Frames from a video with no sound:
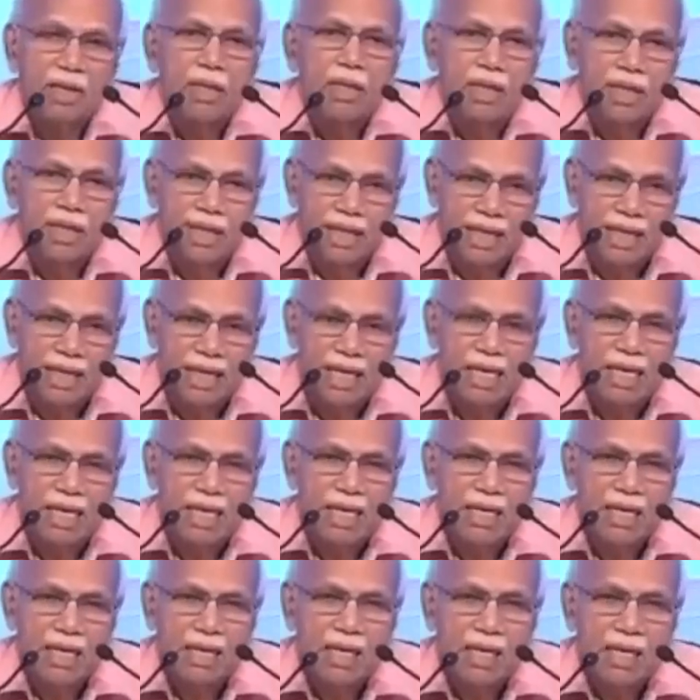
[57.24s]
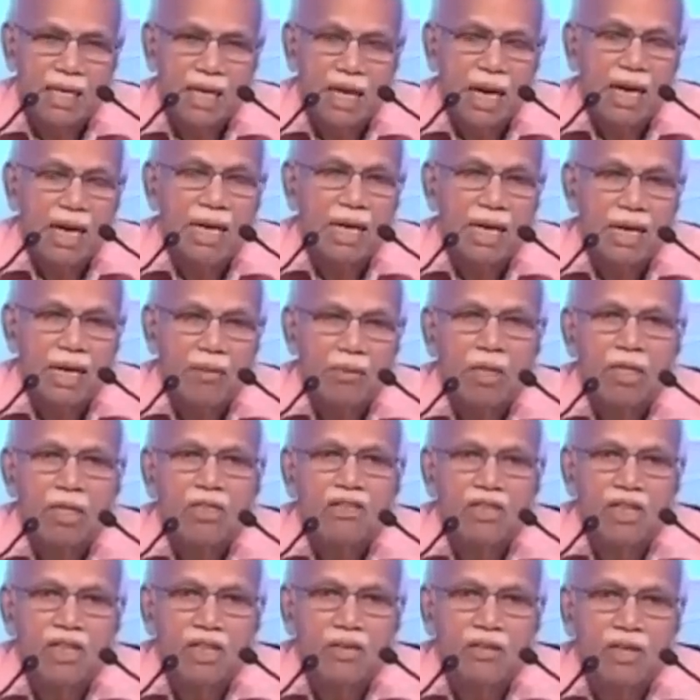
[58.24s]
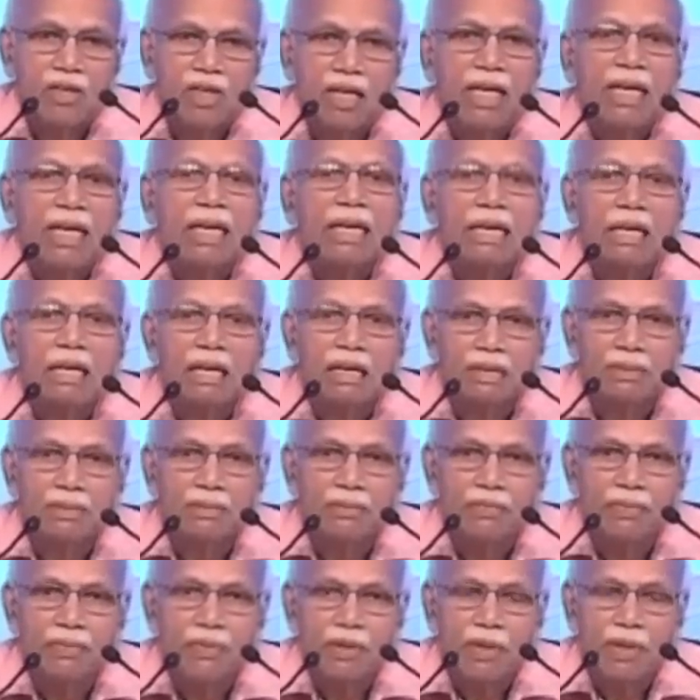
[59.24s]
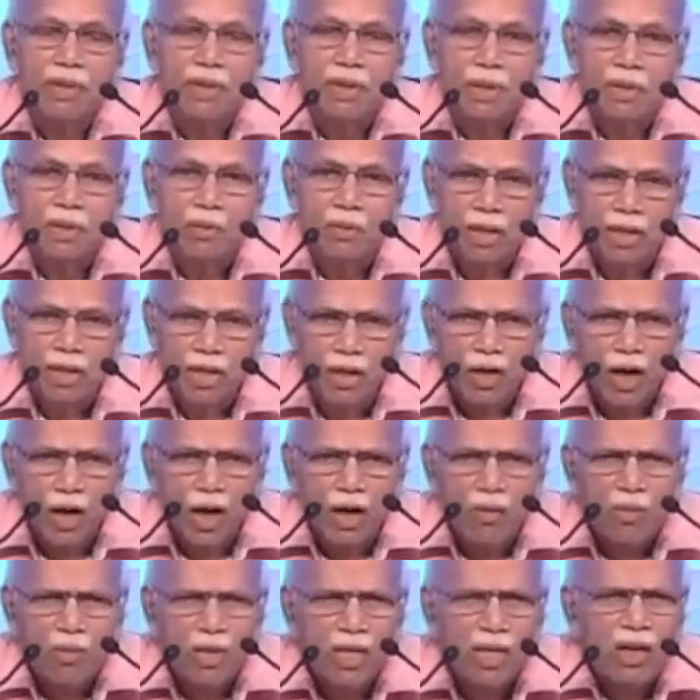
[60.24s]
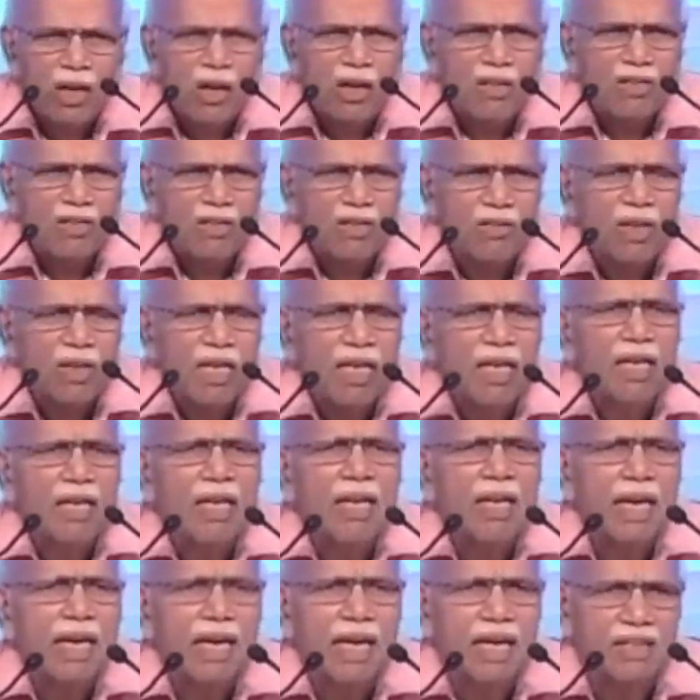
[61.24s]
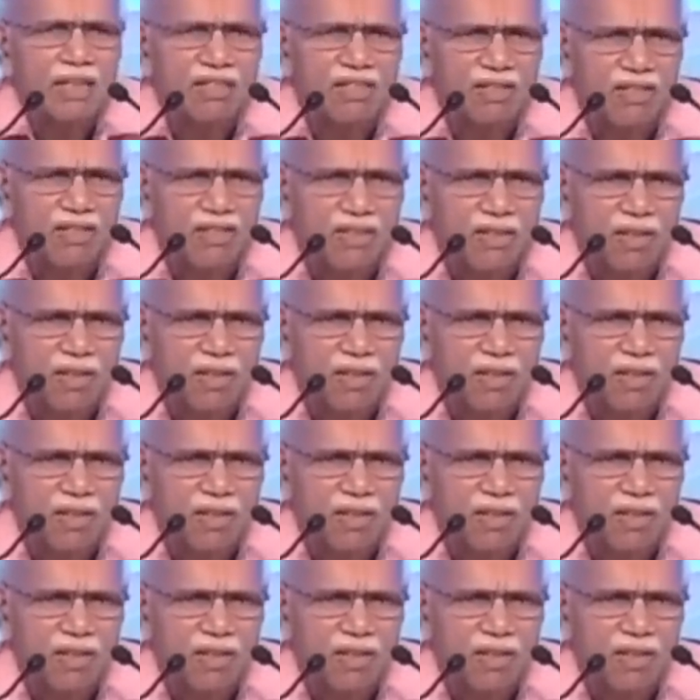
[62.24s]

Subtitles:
kidney and damages the liver directly. One of the common causes of kidney dialysis,